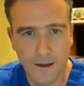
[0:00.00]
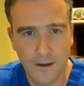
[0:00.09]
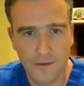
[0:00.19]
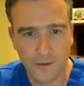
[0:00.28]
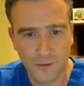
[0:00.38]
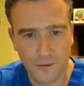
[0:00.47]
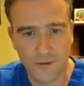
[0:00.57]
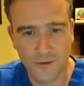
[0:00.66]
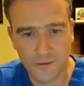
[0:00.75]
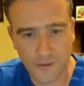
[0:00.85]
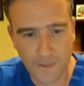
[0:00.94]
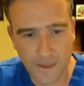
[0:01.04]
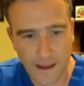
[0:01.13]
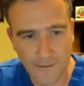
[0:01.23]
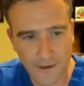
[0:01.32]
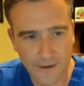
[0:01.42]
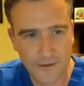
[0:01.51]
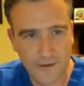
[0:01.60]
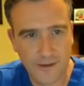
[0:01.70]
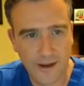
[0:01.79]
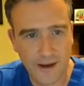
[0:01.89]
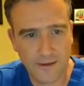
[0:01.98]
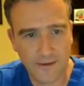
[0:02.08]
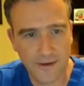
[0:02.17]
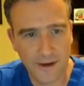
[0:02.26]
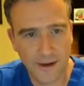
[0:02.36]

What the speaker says: So there's evidence that